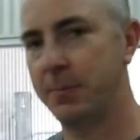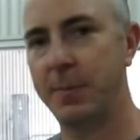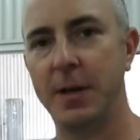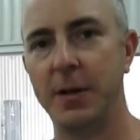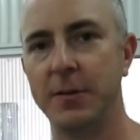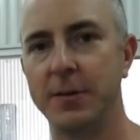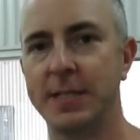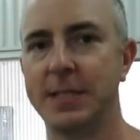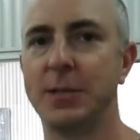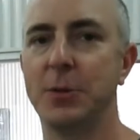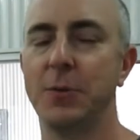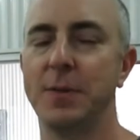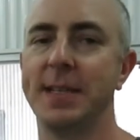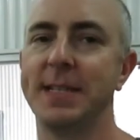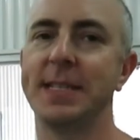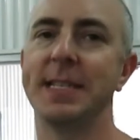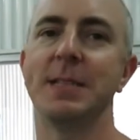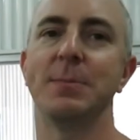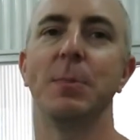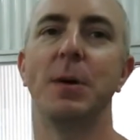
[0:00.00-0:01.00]
the belt, so
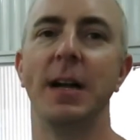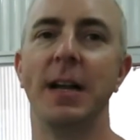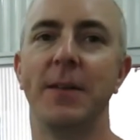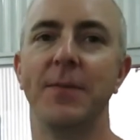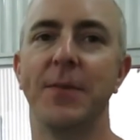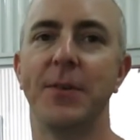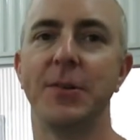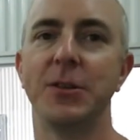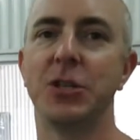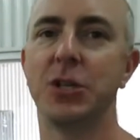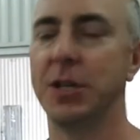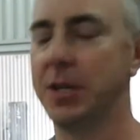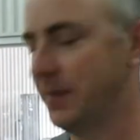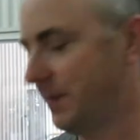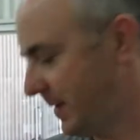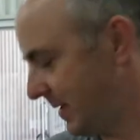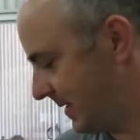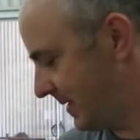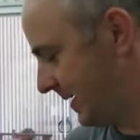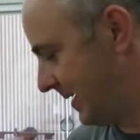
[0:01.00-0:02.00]
this is my version
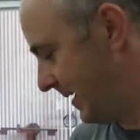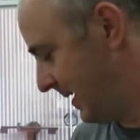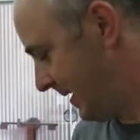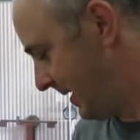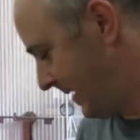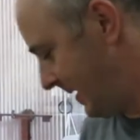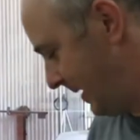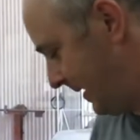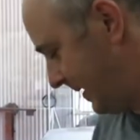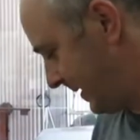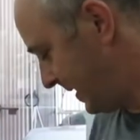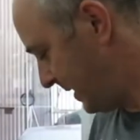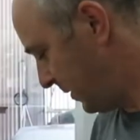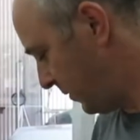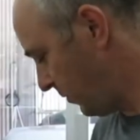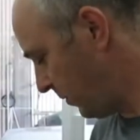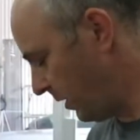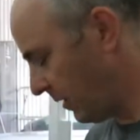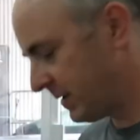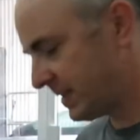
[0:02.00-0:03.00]
of it.
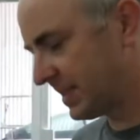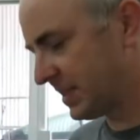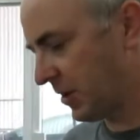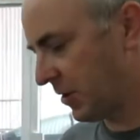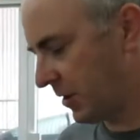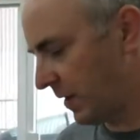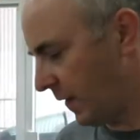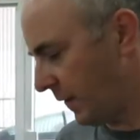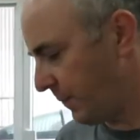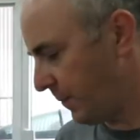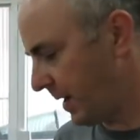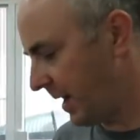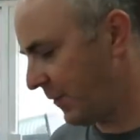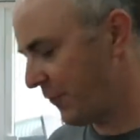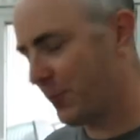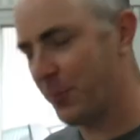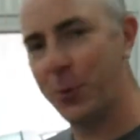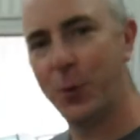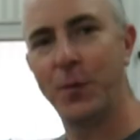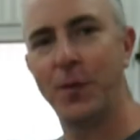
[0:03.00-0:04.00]
So I'll start off by
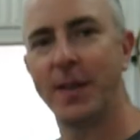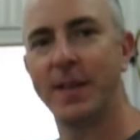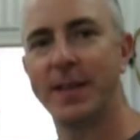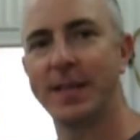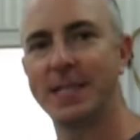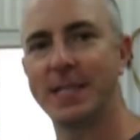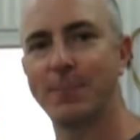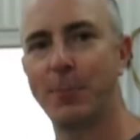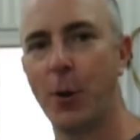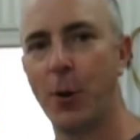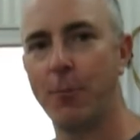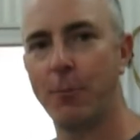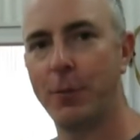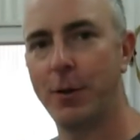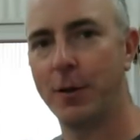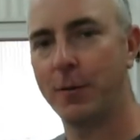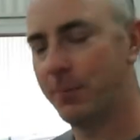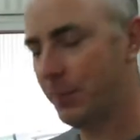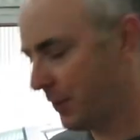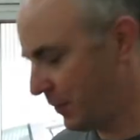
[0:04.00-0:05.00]
removing the spark
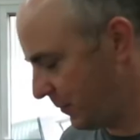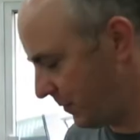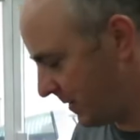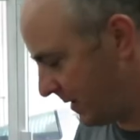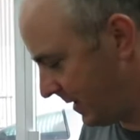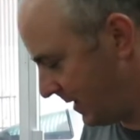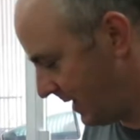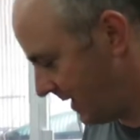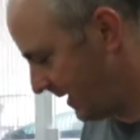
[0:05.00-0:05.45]
plug boot,